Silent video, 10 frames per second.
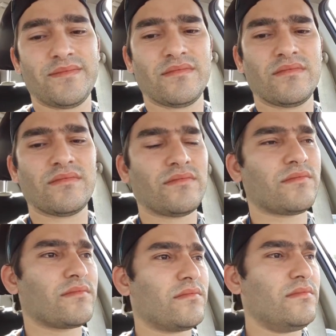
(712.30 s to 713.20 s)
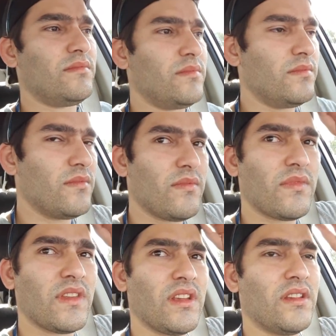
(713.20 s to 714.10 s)

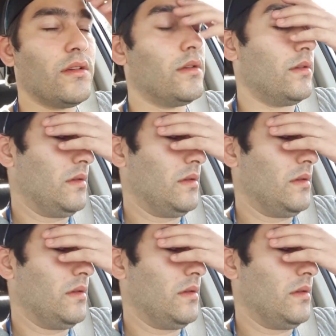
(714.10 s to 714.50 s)
[no speech]